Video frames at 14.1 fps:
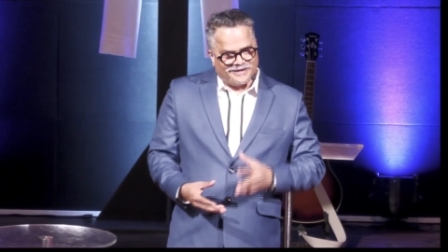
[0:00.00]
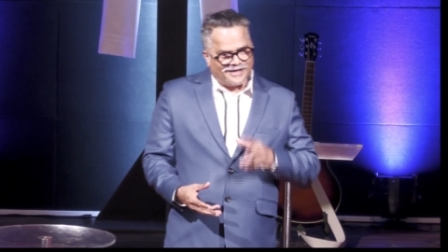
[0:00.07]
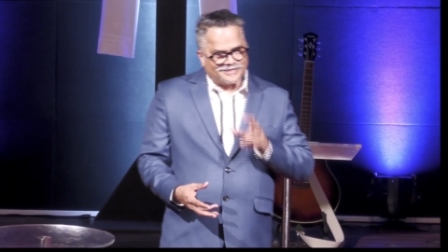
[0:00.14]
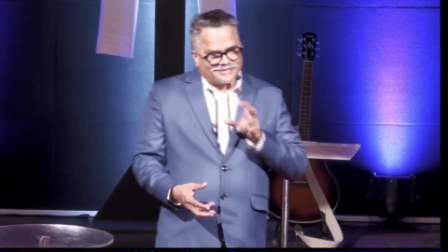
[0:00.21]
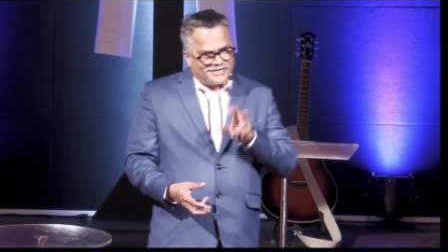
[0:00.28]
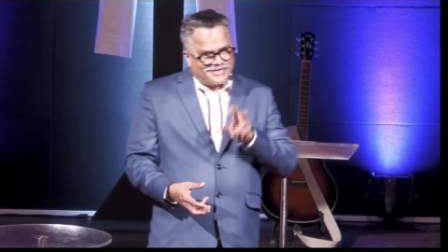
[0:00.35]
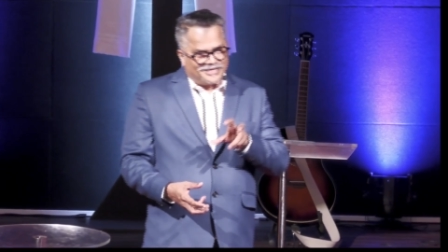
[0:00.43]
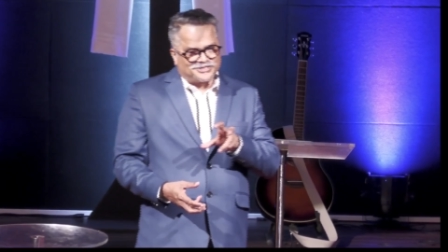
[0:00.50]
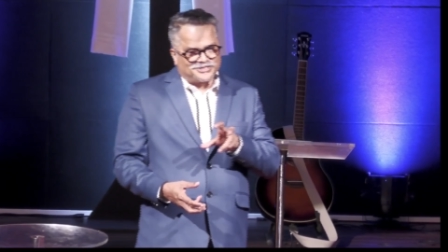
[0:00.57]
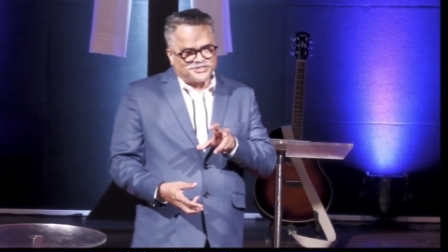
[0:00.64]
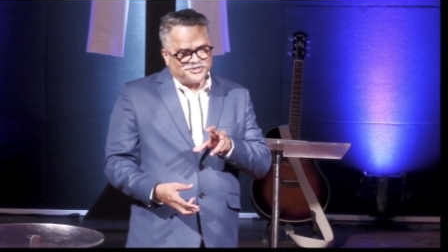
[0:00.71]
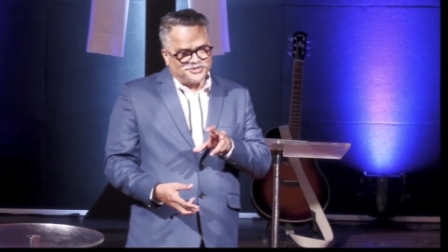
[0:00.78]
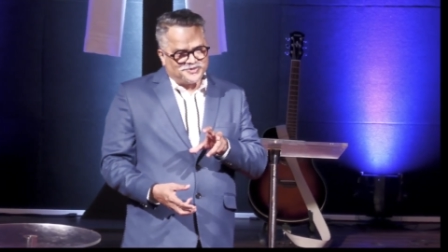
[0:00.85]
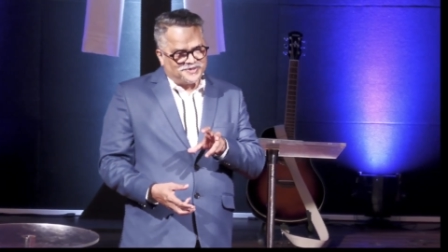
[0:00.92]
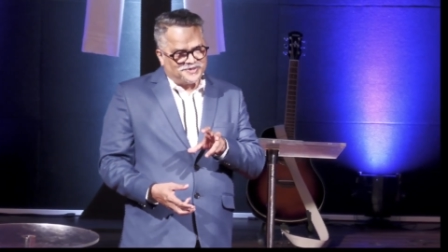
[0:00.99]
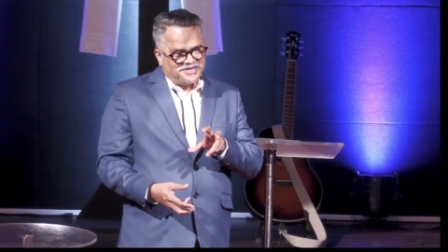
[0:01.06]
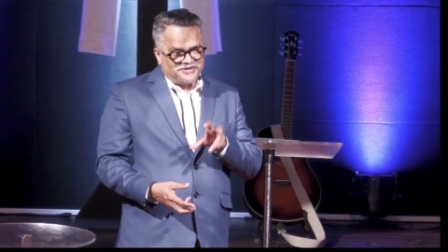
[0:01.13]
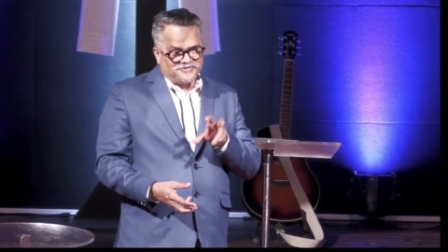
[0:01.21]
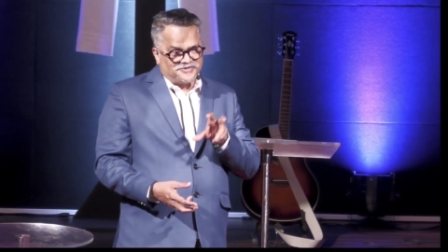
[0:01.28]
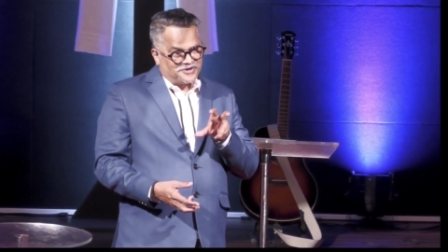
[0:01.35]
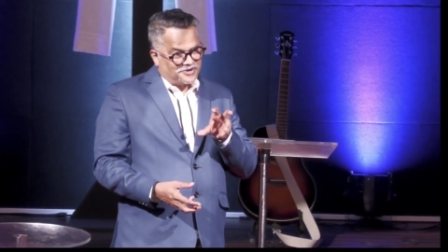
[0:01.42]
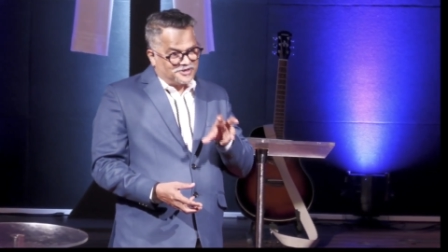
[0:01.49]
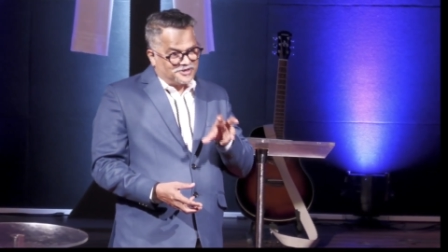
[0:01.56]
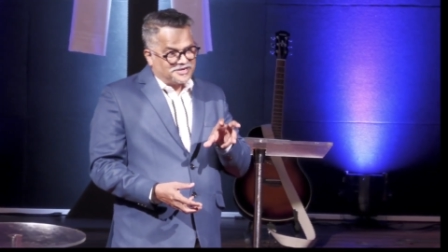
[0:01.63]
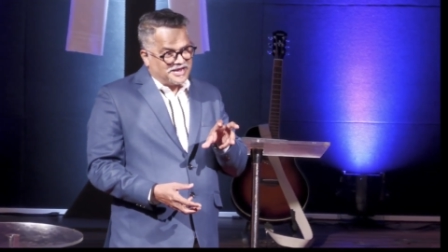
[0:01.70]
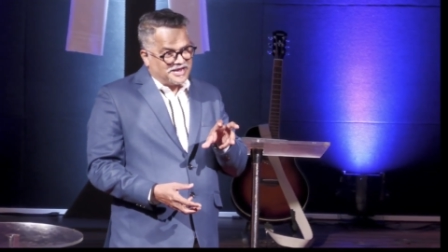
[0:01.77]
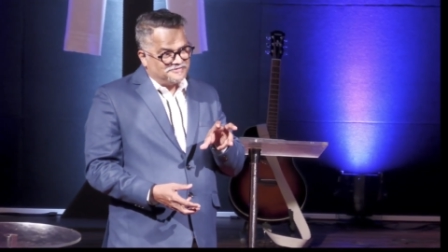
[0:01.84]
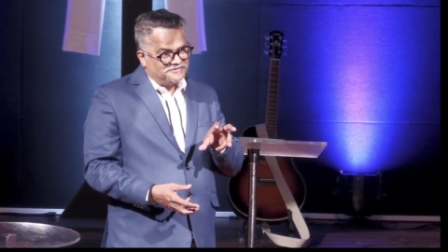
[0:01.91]
lust gets into it, if you're not
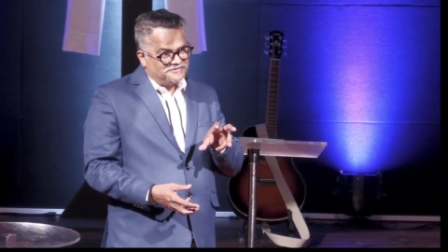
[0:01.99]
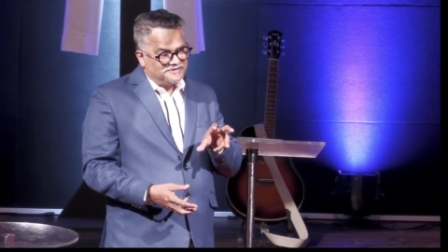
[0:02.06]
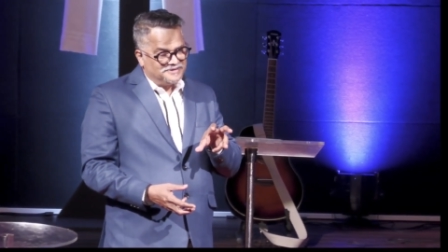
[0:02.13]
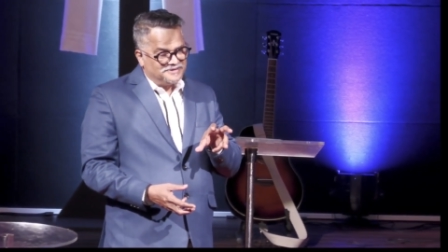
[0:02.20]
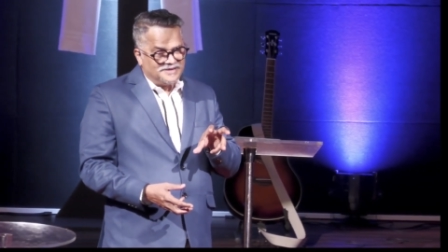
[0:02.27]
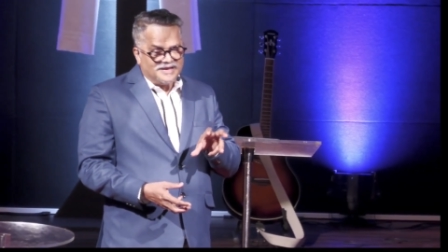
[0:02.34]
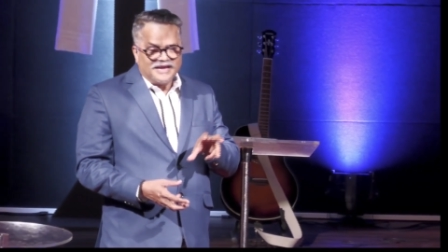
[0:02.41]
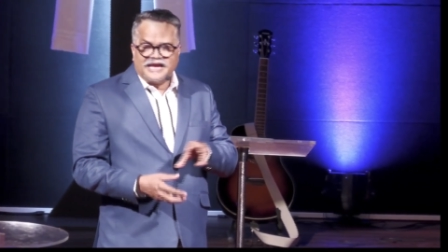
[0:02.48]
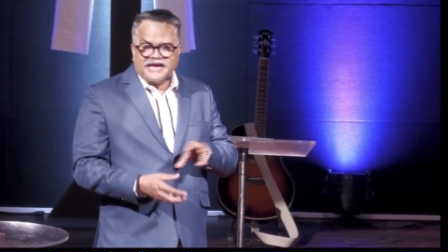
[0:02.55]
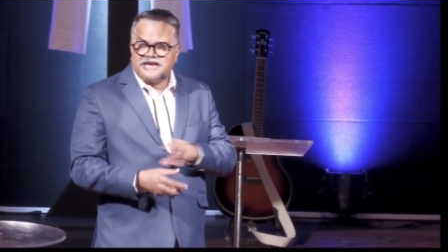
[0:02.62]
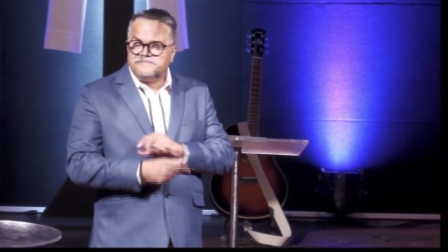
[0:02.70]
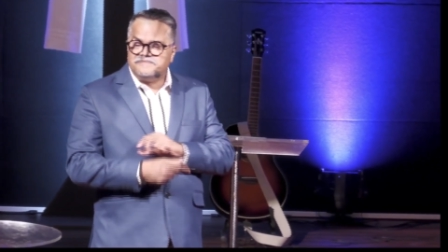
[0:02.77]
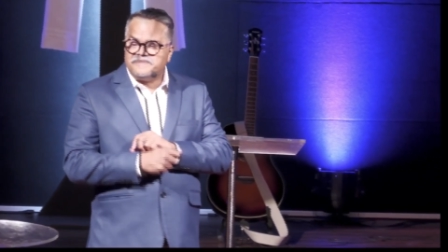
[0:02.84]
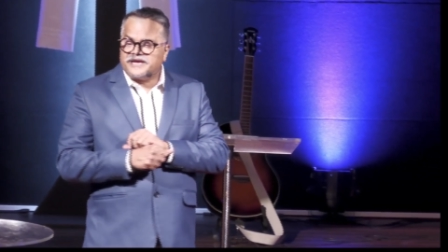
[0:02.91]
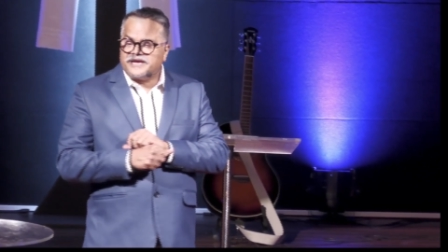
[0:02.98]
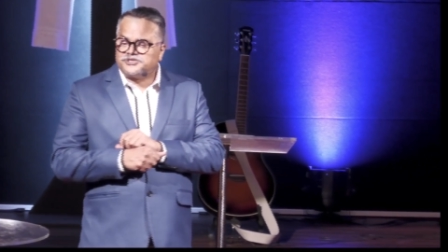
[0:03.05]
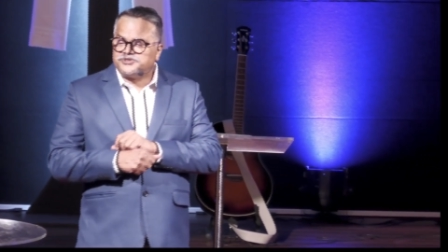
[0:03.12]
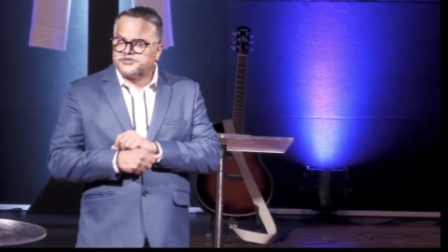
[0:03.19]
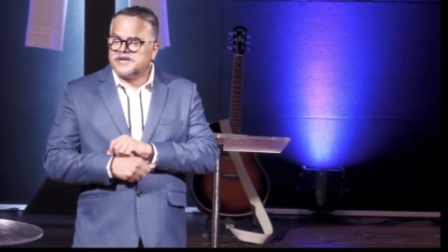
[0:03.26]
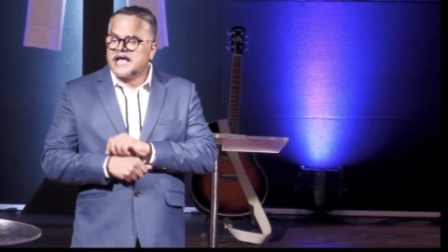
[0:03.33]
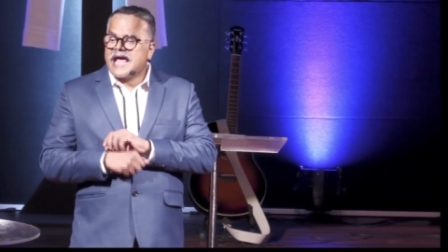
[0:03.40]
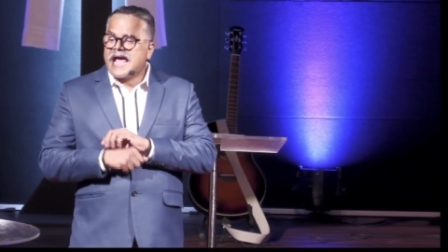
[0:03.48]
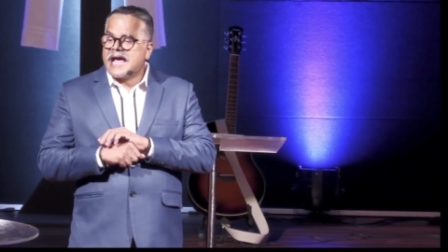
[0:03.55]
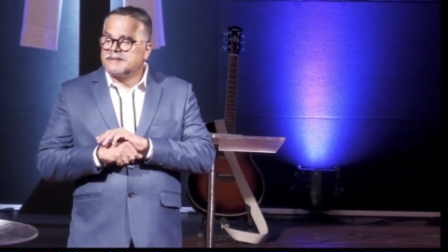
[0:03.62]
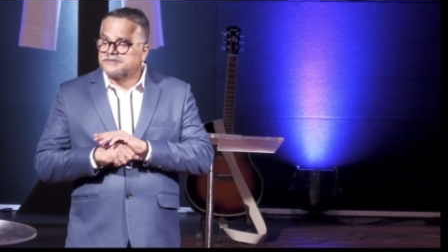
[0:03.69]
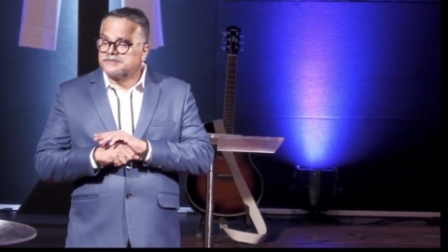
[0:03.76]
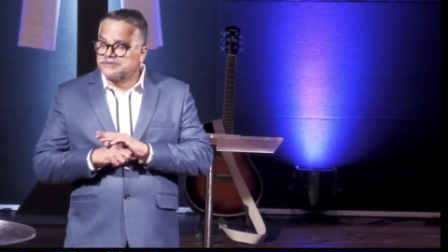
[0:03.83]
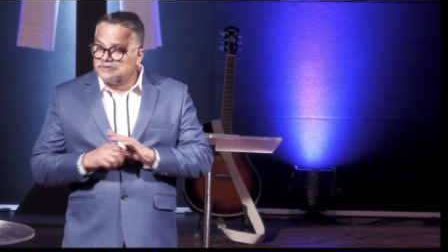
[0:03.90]
careful, it makes you an
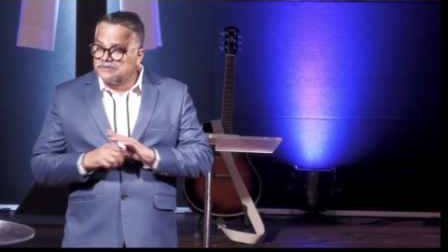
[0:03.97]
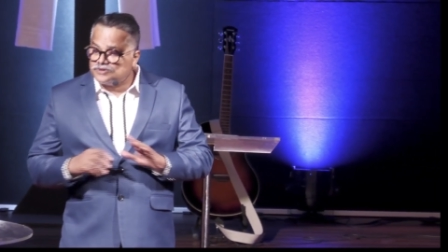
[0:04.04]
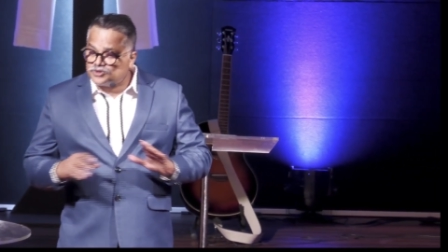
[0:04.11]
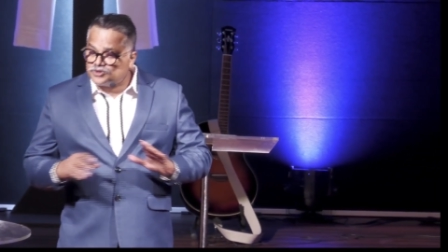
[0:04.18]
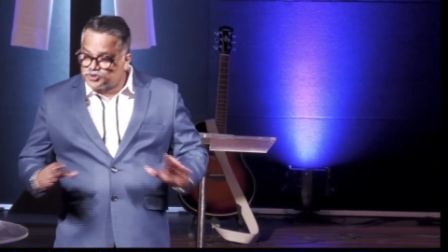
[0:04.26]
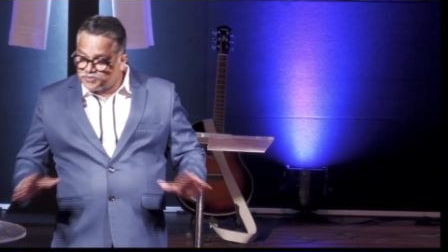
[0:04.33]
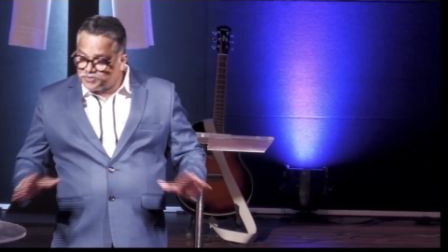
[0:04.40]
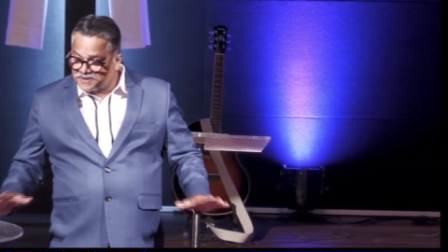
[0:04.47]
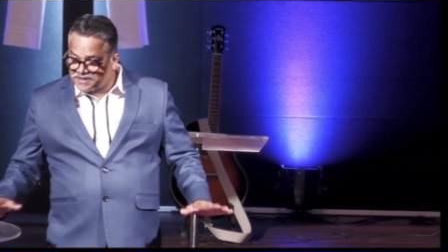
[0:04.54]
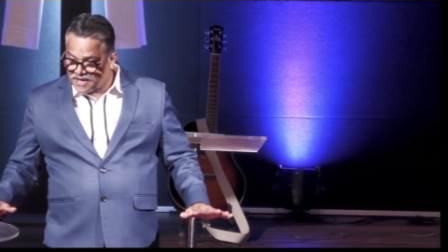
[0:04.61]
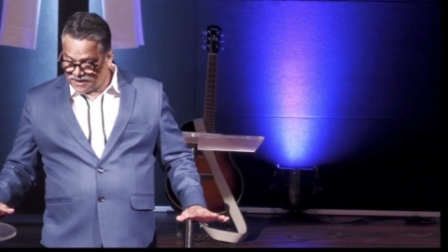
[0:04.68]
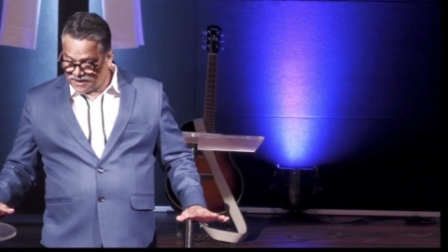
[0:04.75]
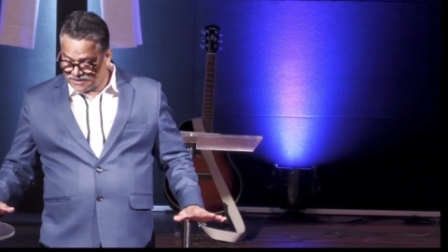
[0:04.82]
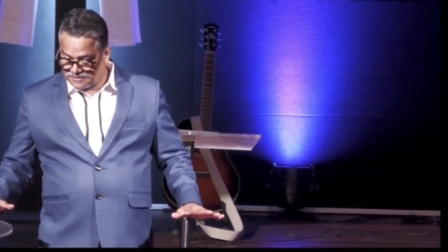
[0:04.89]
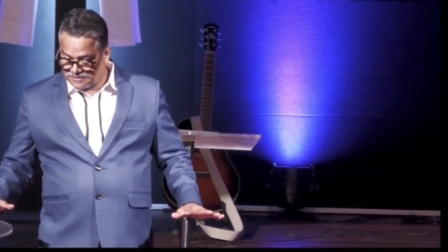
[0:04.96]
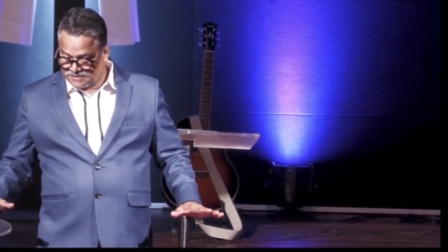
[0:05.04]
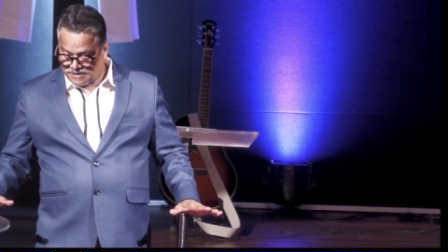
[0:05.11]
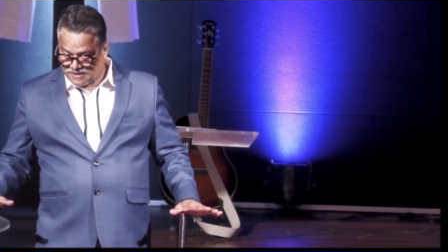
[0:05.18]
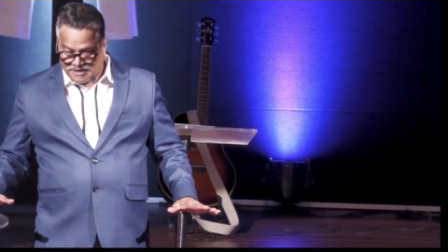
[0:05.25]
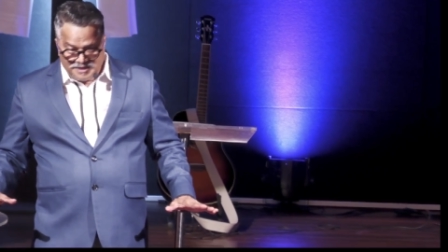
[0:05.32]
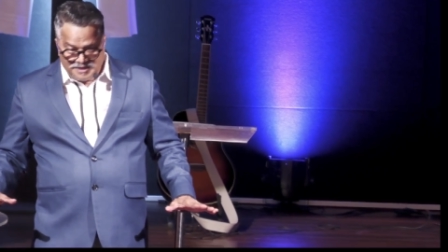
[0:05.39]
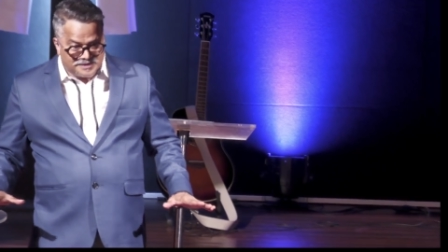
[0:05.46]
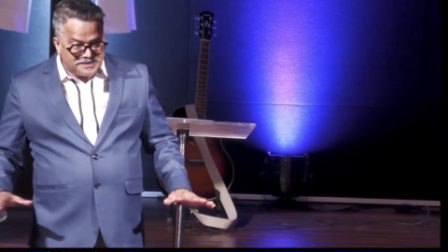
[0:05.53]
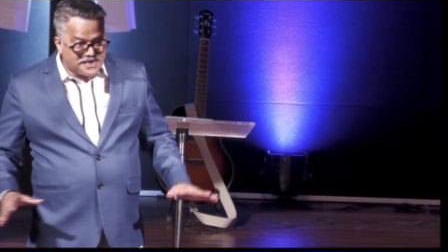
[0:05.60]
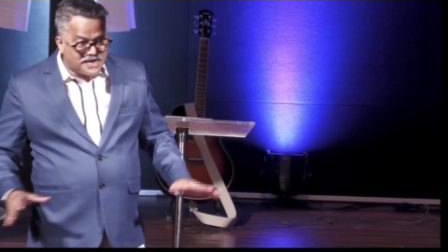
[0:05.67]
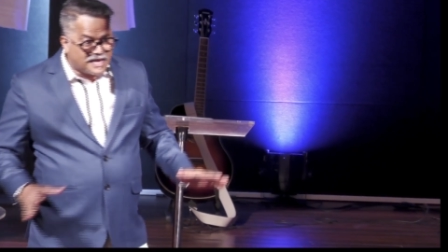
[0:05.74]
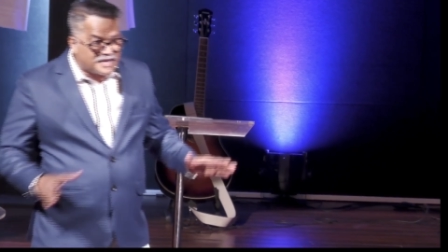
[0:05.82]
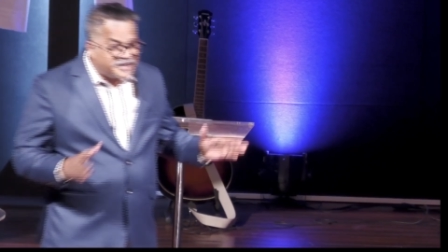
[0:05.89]
absolute stupid guy.
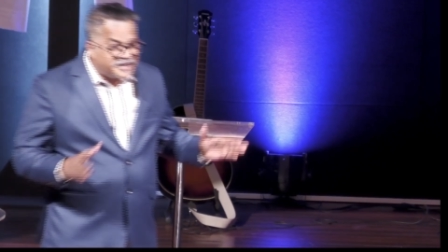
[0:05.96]
There are